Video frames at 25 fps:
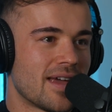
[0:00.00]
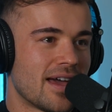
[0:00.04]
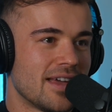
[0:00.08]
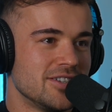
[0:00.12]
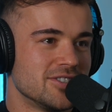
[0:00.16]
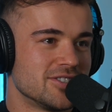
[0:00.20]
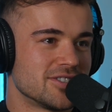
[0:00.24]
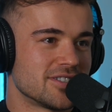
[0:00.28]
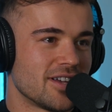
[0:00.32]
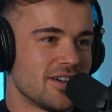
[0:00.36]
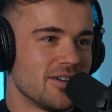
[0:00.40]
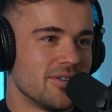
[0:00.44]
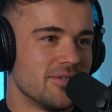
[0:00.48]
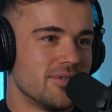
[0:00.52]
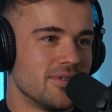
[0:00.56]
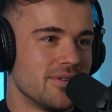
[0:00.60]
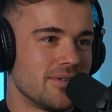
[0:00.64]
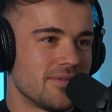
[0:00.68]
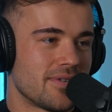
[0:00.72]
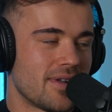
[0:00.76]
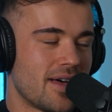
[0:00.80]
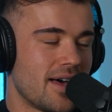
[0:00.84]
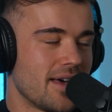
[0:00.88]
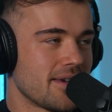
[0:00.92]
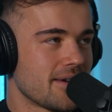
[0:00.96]
danger zone
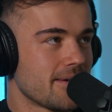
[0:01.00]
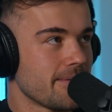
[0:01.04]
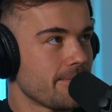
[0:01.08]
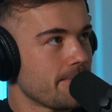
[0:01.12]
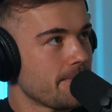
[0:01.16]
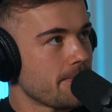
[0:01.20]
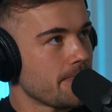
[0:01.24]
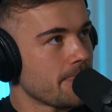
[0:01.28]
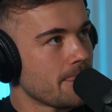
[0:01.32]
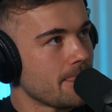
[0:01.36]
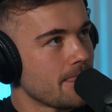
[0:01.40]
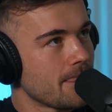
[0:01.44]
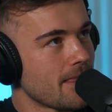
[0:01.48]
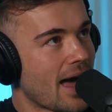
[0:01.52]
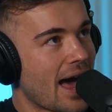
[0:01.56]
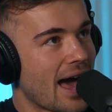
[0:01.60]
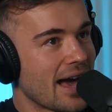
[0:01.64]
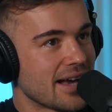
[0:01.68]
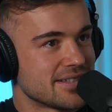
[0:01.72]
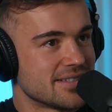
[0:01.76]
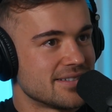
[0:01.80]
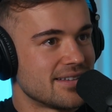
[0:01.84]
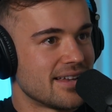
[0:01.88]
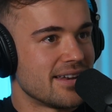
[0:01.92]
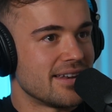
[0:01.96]
of like
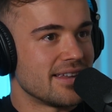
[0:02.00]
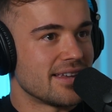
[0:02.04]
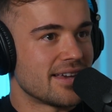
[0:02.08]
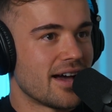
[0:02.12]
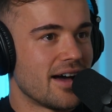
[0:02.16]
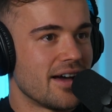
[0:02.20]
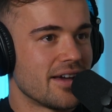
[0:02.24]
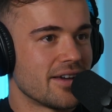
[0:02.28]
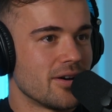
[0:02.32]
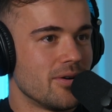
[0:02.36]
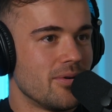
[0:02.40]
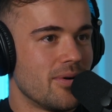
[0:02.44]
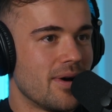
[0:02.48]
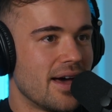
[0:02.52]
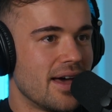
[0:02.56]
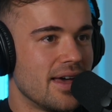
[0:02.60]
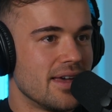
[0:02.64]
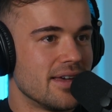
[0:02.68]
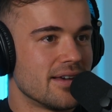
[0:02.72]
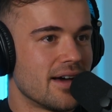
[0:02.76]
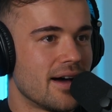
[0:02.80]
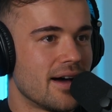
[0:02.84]
accidentally cutting away.